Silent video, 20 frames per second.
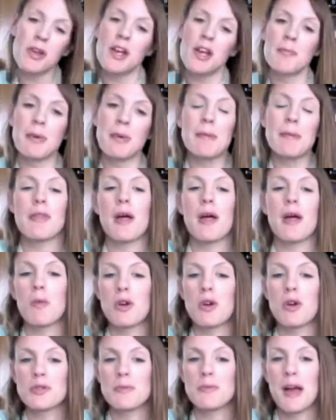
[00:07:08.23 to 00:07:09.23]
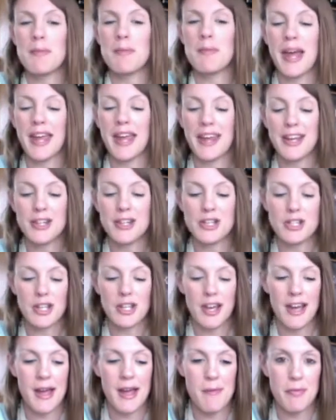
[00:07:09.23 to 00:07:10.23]
of people that watch my page
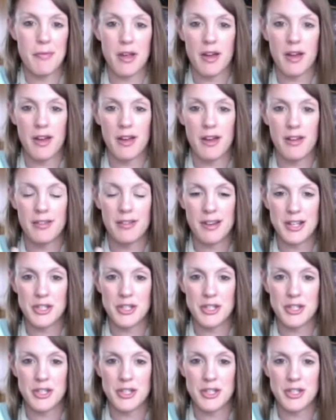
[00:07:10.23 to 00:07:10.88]
I